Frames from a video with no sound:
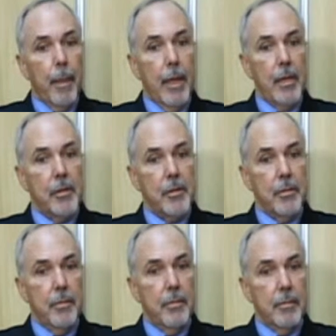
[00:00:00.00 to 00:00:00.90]

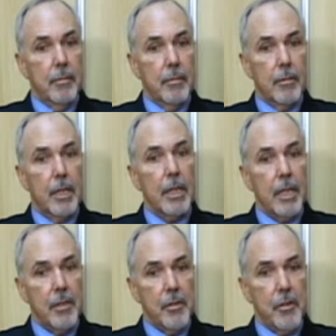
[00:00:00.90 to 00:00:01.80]
is
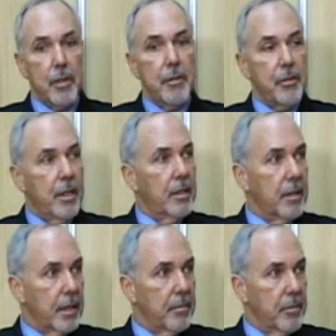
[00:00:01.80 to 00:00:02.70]
really
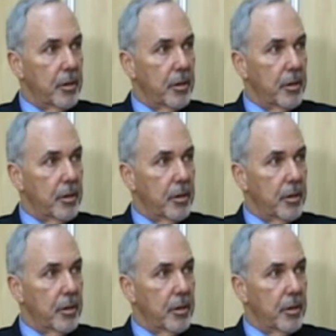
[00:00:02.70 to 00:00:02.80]
server-centric.